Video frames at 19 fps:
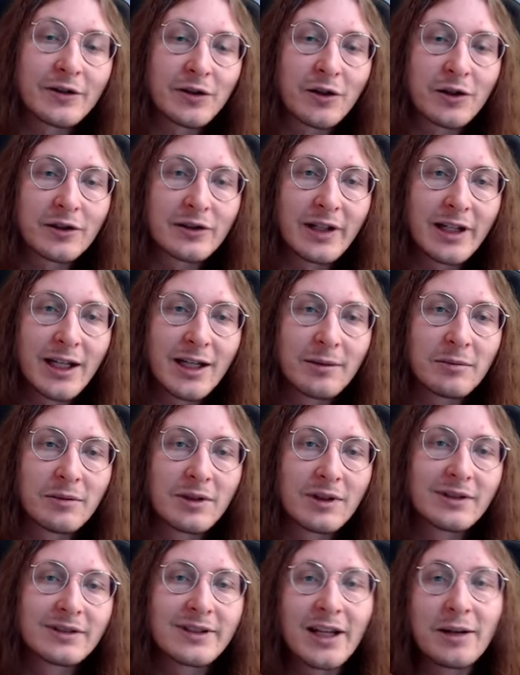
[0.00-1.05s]
your team,
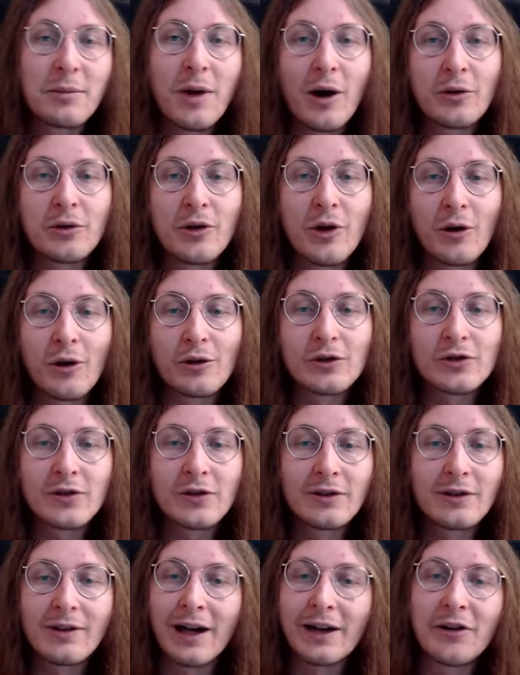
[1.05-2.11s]
then Maud goes
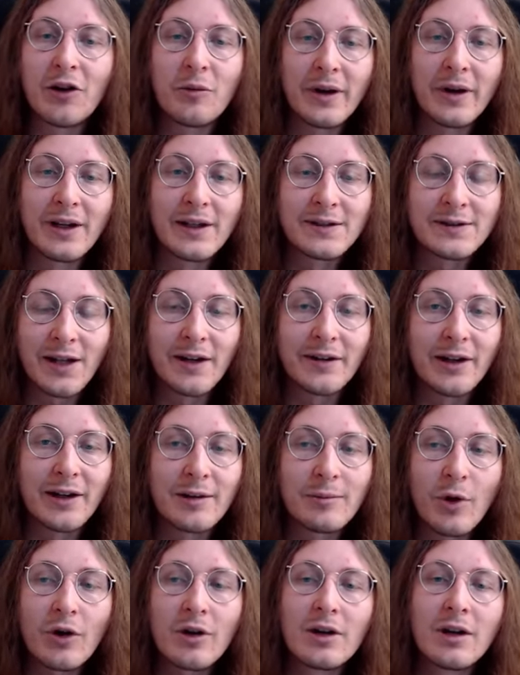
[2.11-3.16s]
and nobody's stunned
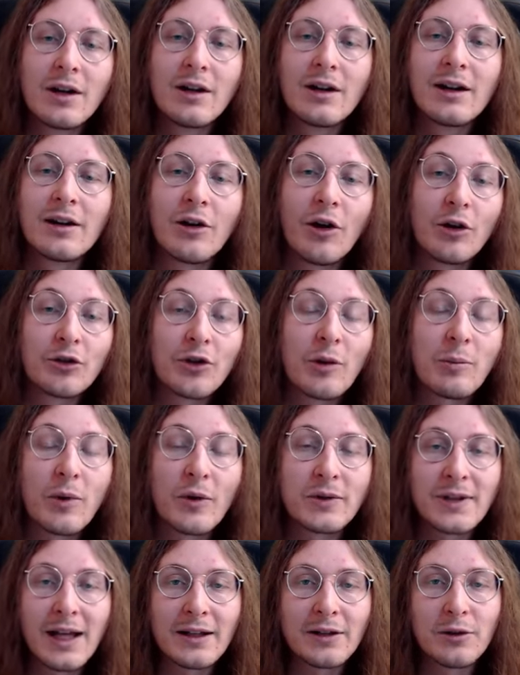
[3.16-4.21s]
anymore. On top of
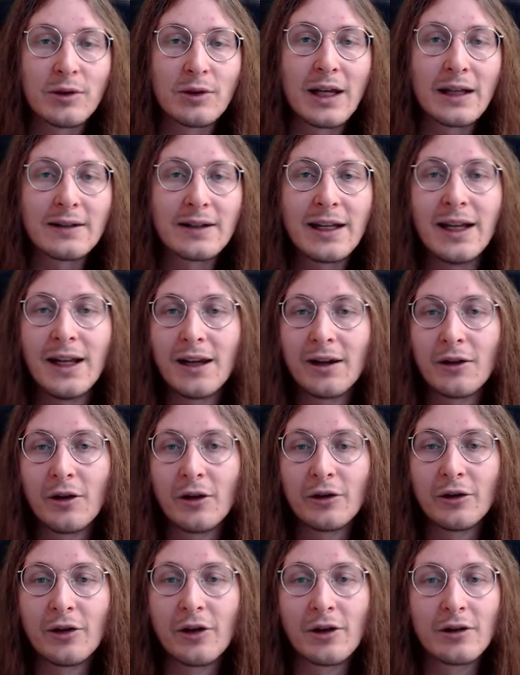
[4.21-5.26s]
that you get heal on
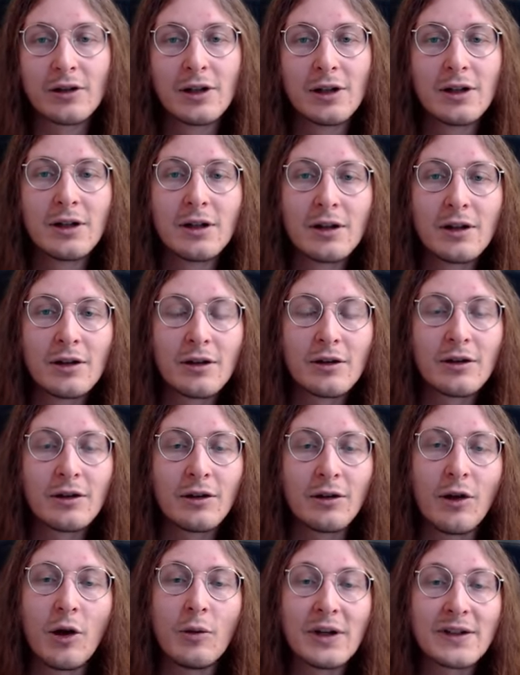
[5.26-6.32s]
your
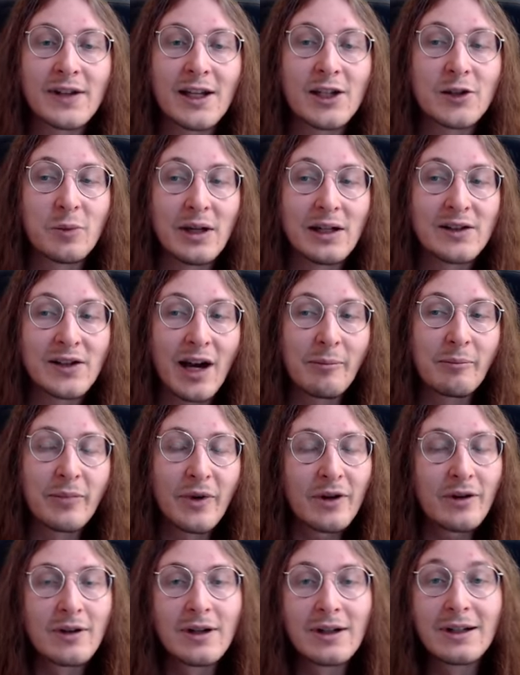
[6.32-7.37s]
lowest HP
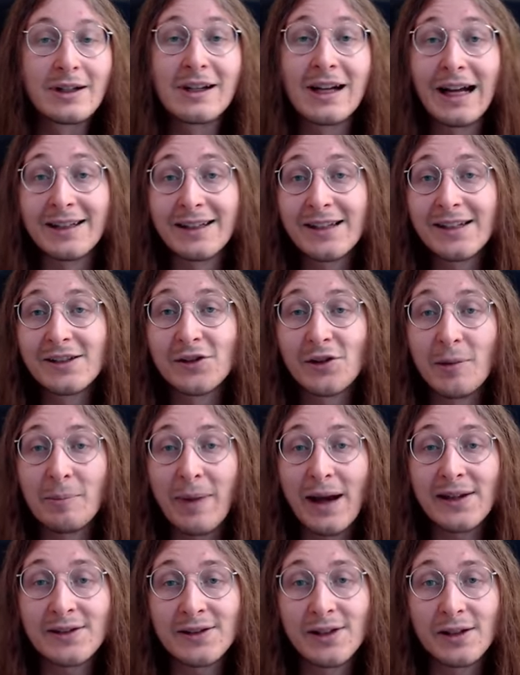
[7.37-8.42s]
champion, and this is on a
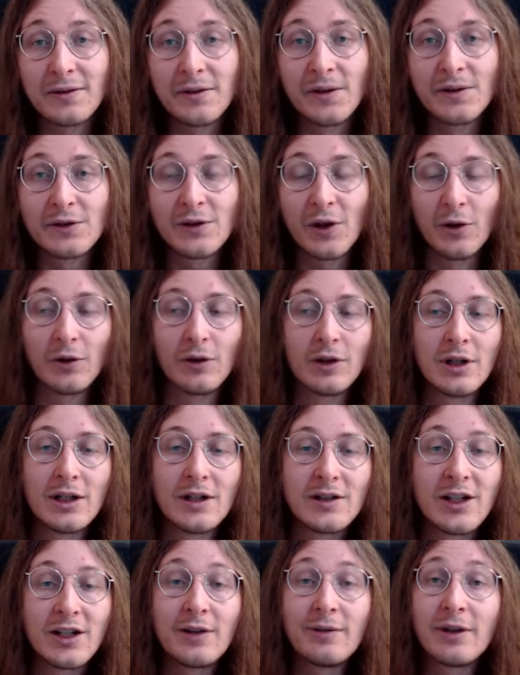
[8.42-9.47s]
passive, so
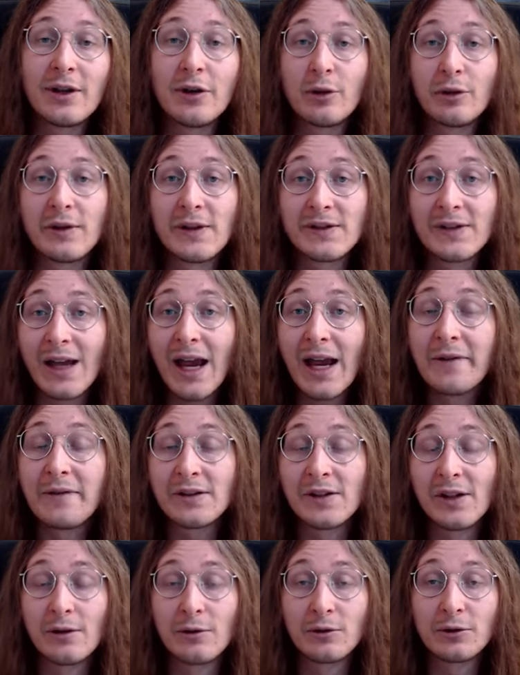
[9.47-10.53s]
she will do this every
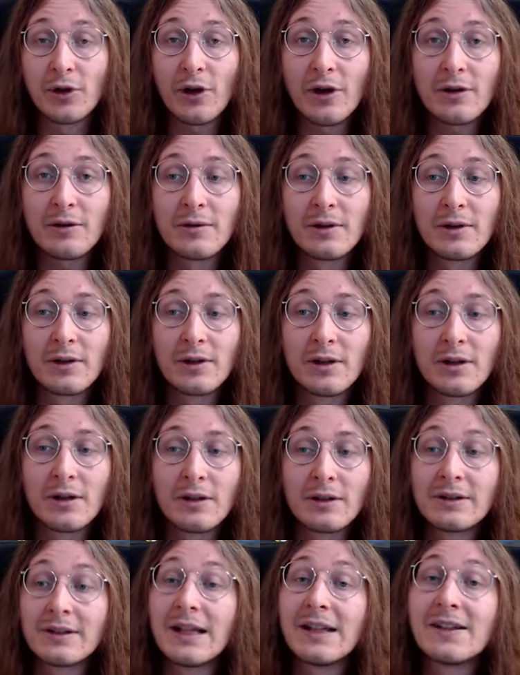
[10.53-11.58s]
single turn.
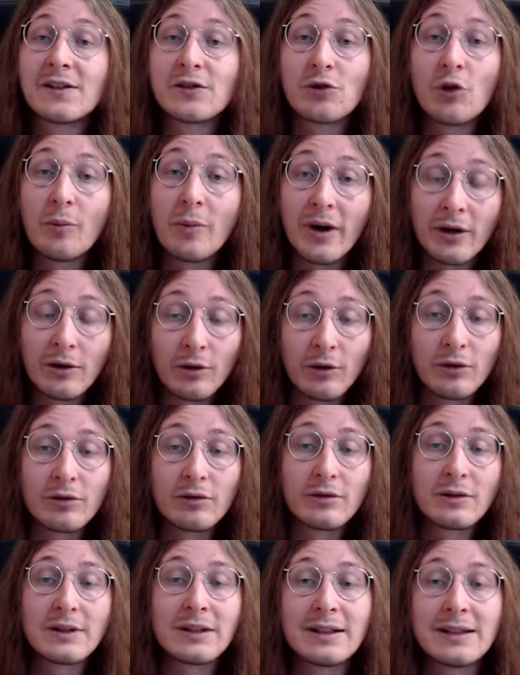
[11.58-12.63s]
This is super good.
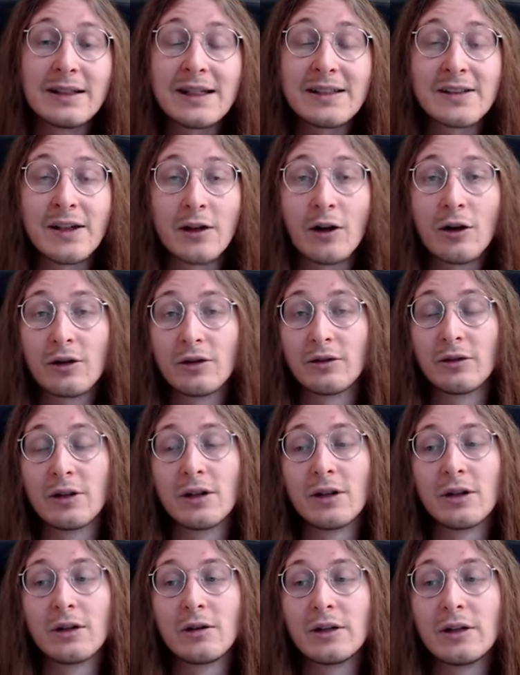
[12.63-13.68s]
This alone
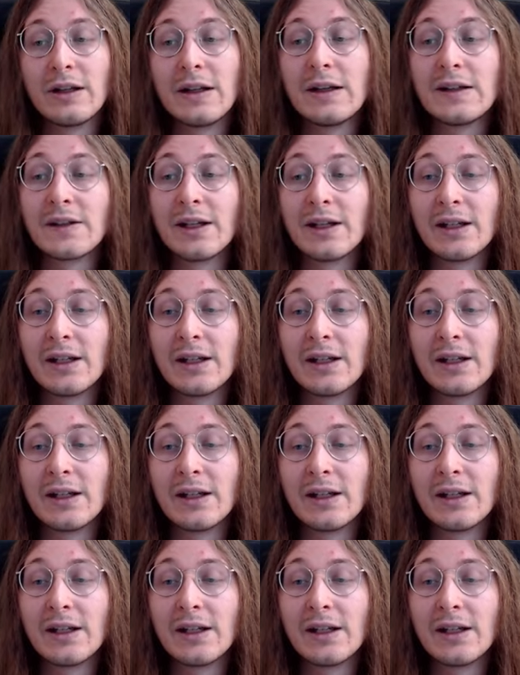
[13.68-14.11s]
is